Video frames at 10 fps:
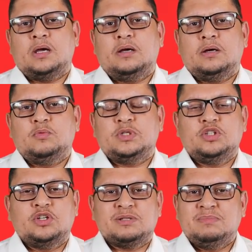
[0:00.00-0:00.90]
Uh,
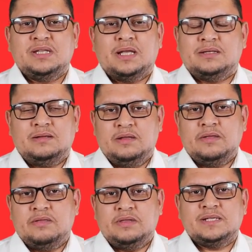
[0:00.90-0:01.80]
which doesn't mean that
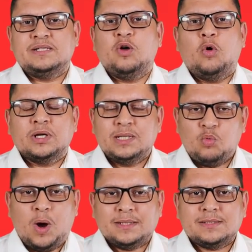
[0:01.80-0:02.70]
th- this is the only
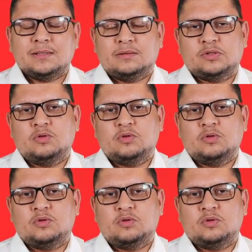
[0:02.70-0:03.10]
ones.